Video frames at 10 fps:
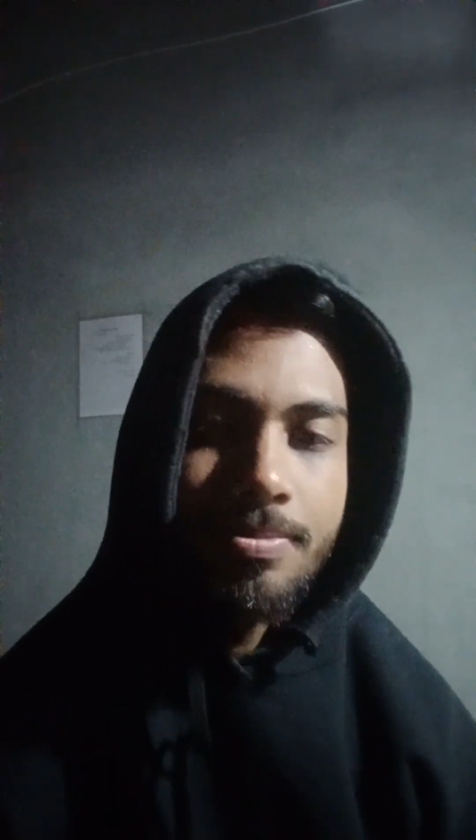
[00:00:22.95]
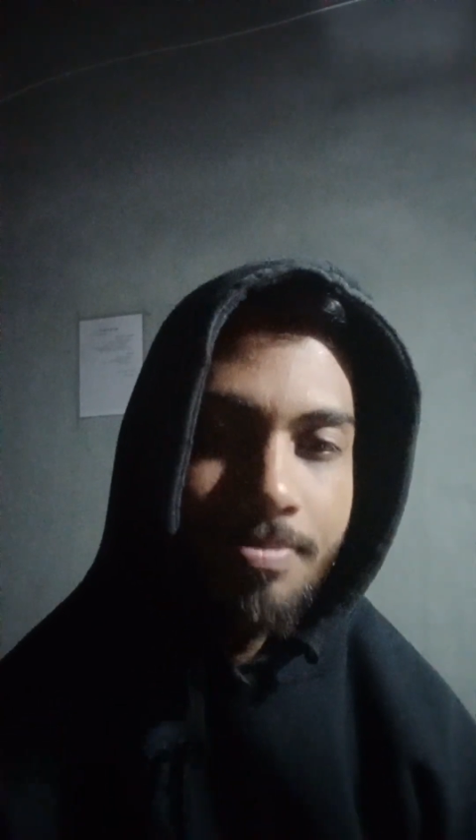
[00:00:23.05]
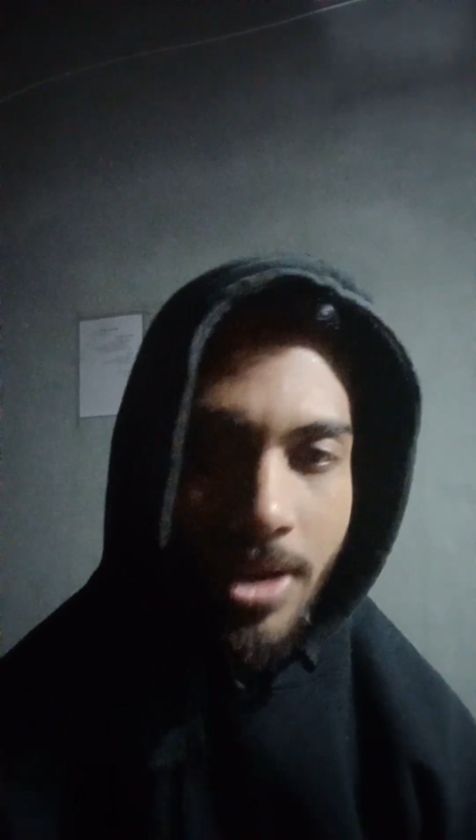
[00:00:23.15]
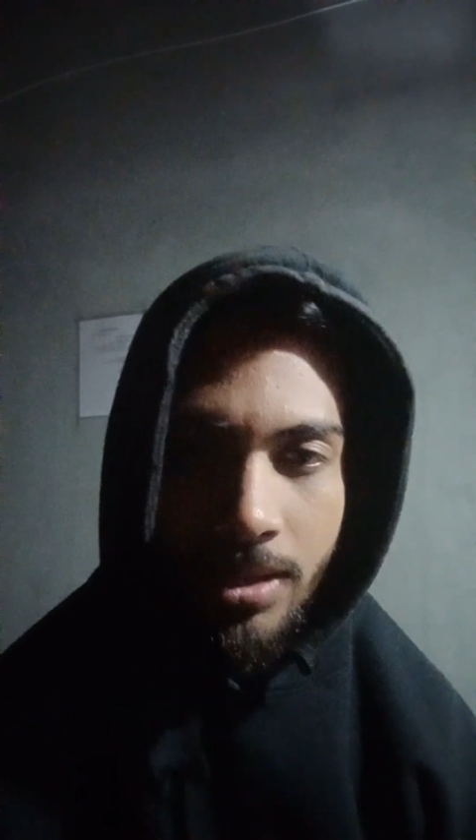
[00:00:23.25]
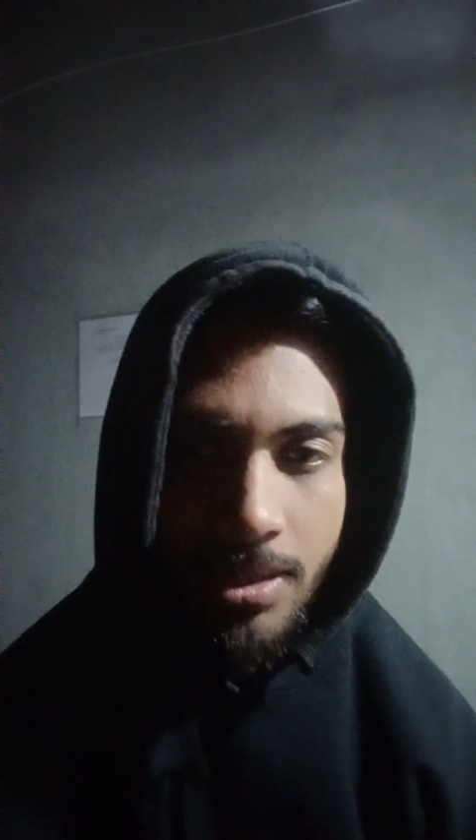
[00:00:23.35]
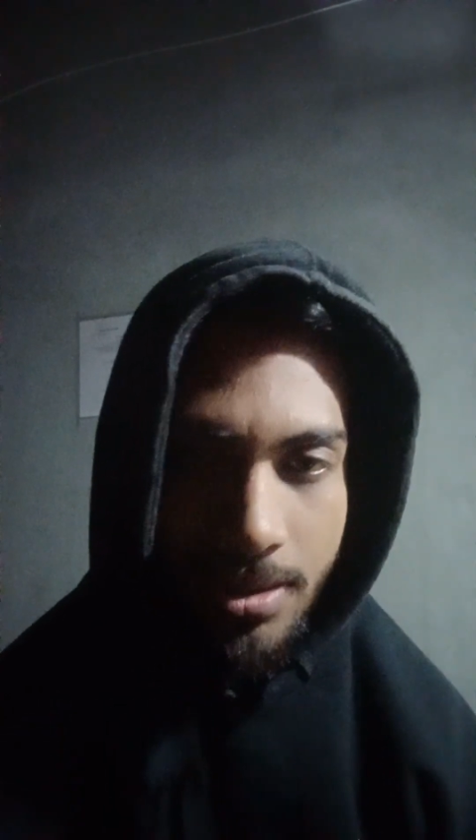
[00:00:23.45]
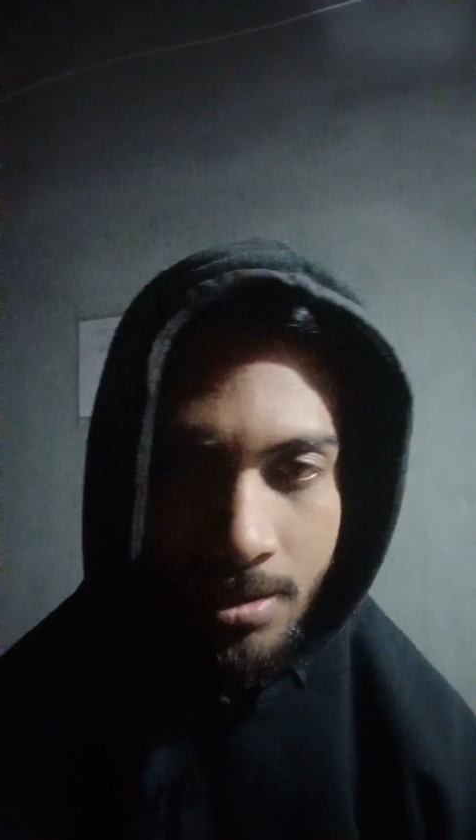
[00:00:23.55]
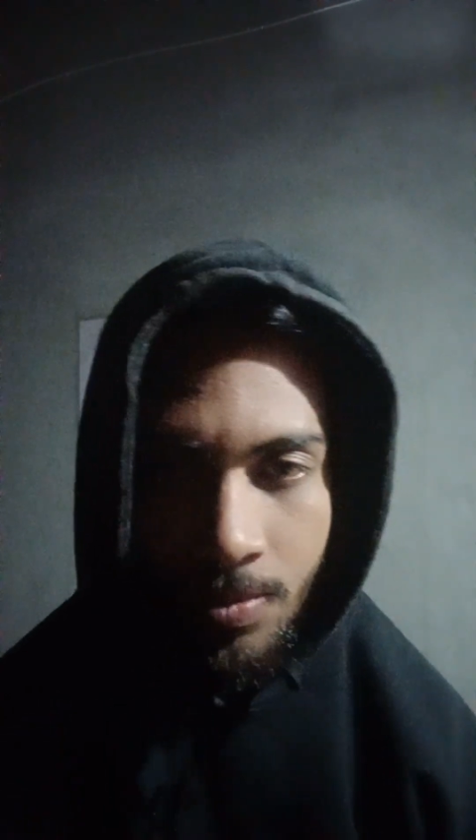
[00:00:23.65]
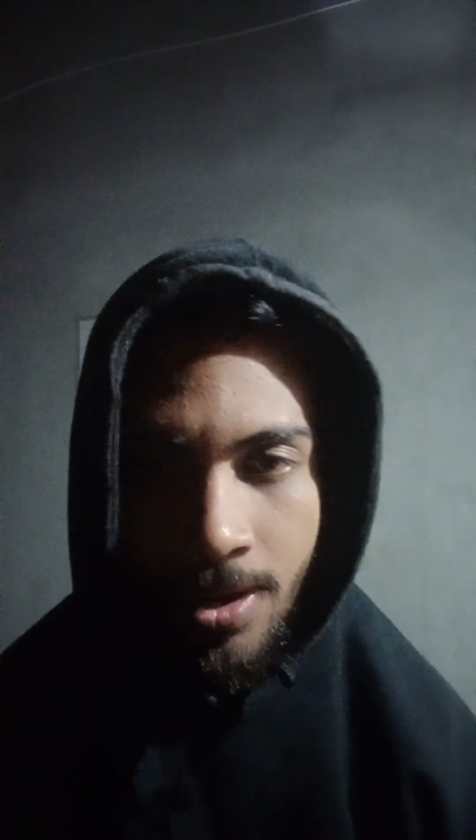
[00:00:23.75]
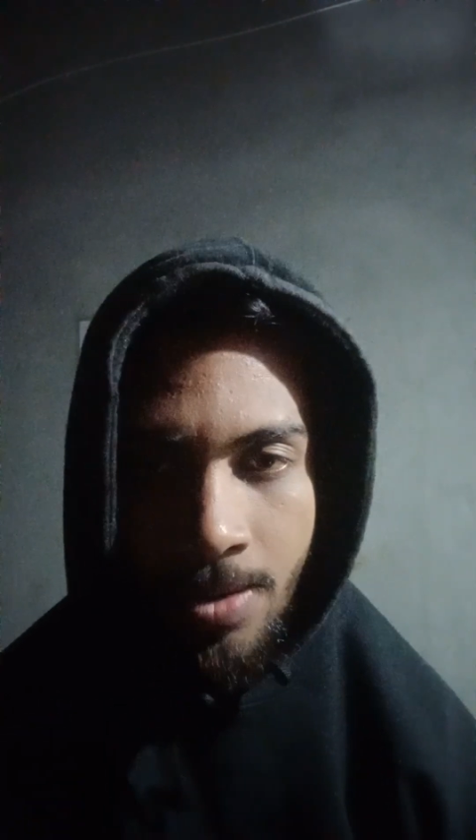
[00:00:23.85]
basics
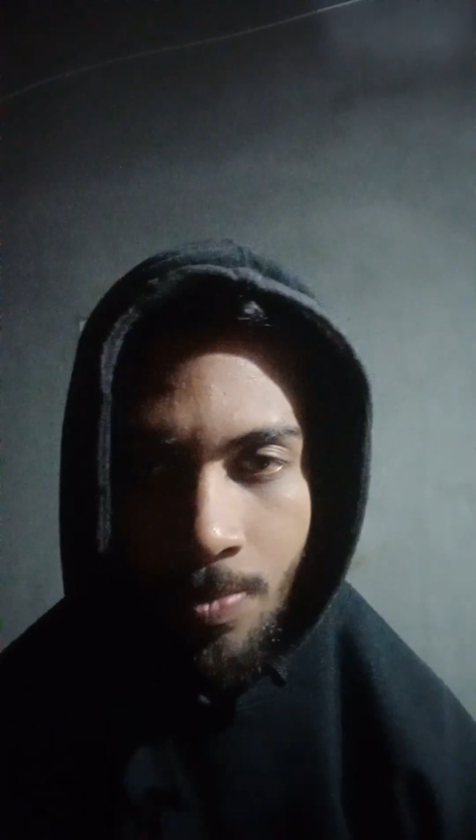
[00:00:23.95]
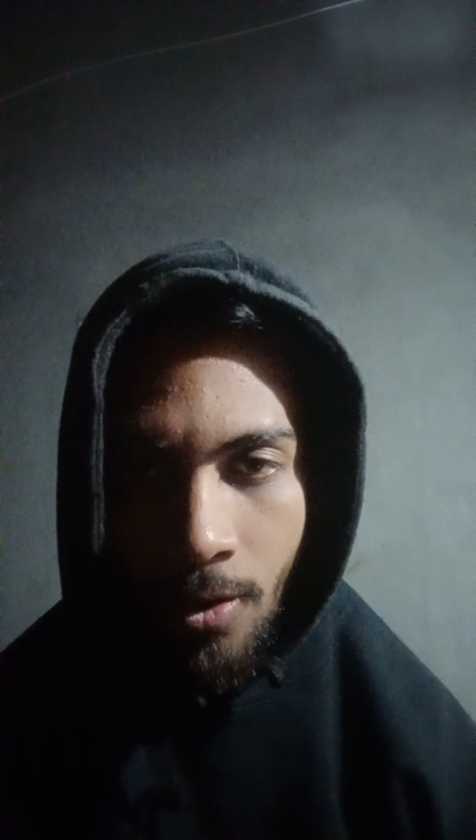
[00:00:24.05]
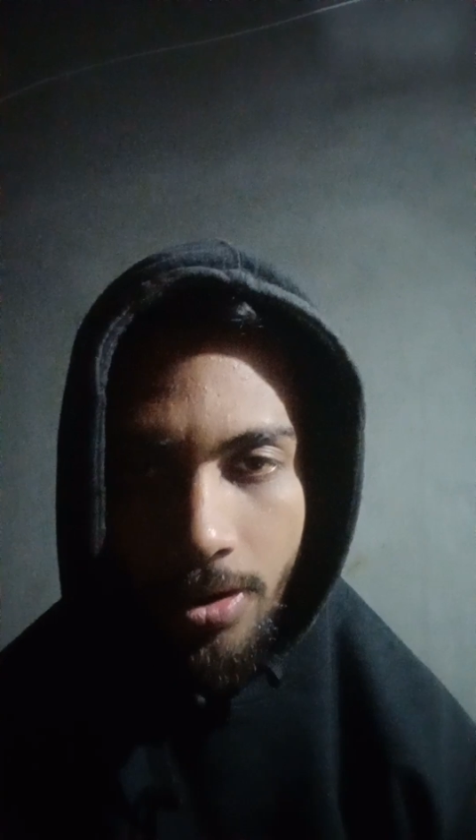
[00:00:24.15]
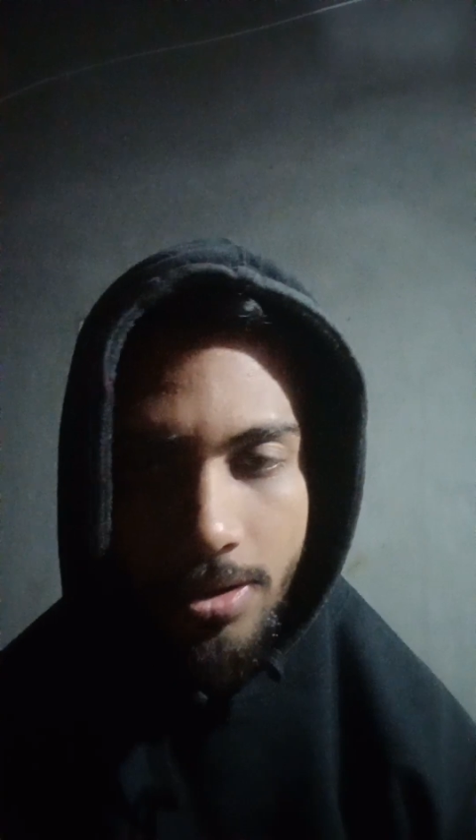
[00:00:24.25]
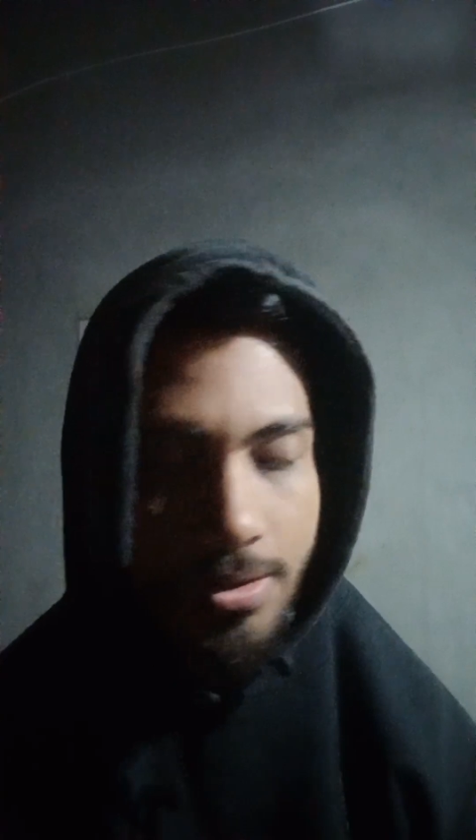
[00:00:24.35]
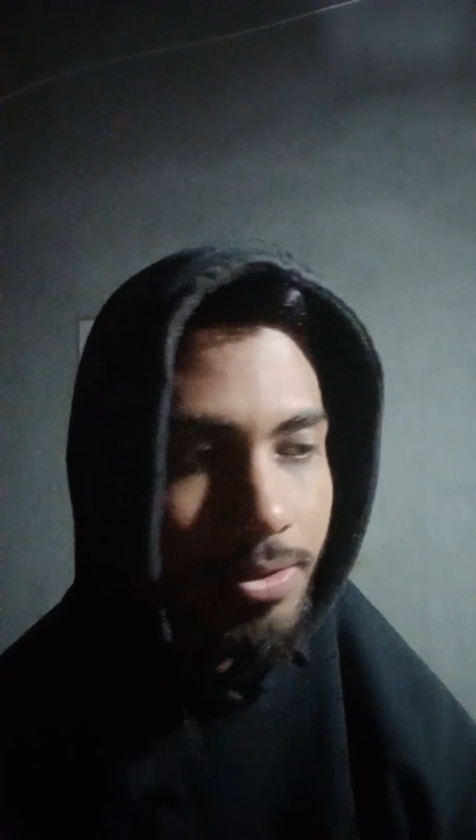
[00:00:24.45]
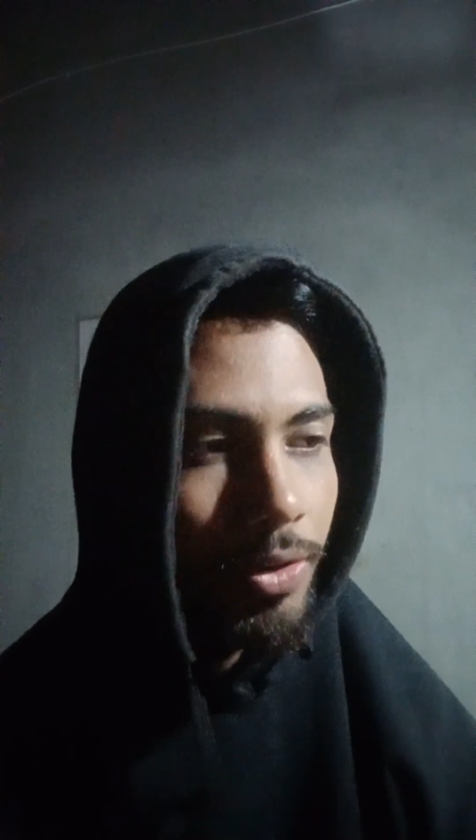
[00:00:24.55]
is very important.